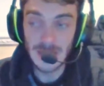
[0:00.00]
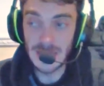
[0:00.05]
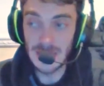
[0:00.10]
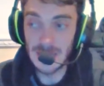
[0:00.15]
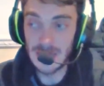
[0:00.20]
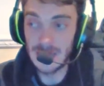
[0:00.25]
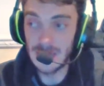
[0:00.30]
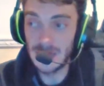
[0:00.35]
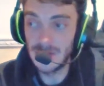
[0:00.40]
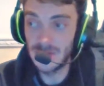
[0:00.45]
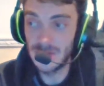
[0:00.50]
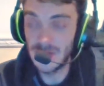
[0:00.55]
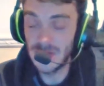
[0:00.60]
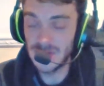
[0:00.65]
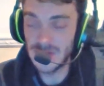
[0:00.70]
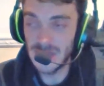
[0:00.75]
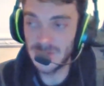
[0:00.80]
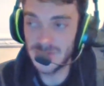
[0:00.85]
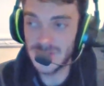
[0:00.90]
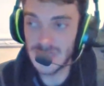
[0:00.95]

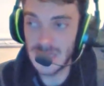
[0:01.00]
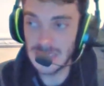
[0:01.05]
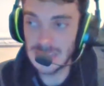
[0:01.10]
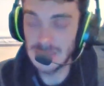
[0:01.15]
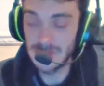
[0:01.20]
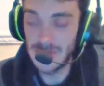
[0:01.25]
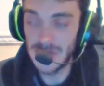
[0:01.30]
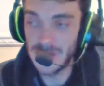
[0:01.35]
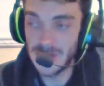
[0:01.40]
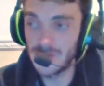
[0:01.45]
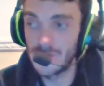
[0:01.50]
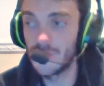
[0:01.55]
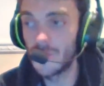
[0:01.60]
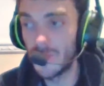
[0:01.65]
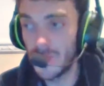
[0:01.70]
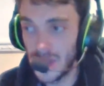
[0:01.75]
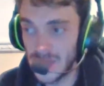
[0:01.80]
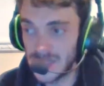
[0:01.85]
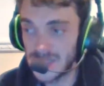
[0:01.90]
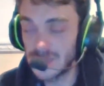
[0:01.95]
They've sacked the manager and
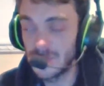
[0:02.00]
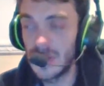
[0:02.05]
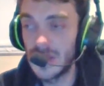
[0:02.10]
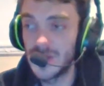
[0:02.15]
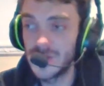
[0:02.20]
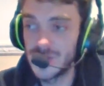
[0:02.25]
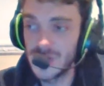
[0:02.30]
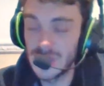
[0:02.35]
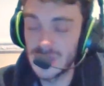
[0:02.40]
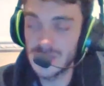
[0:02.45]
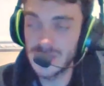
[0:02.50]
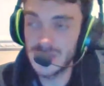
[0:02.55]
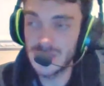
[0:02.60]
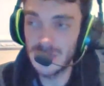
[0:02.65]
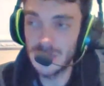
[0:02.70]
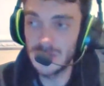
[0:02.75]
replaced the manager.